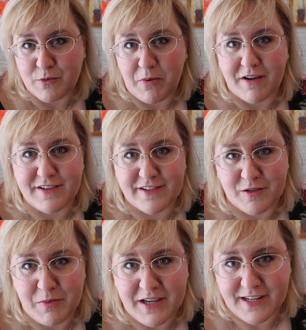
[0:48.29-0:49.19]
to
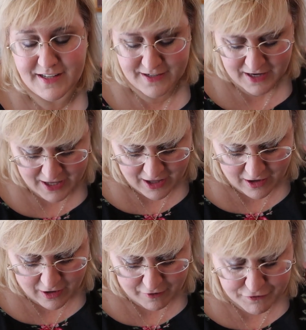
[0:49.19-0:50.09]
participate in
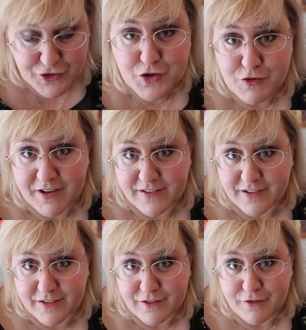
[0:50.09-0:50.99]
for 2 reasons.